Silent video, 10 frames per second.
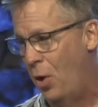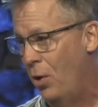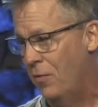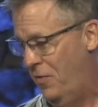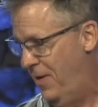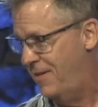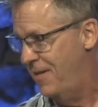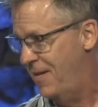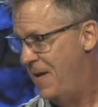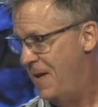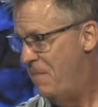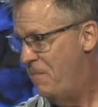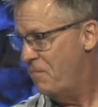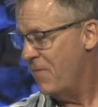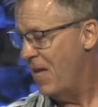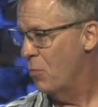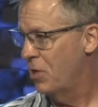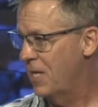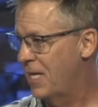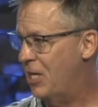all of it. And we're
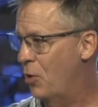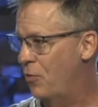going to get, you know,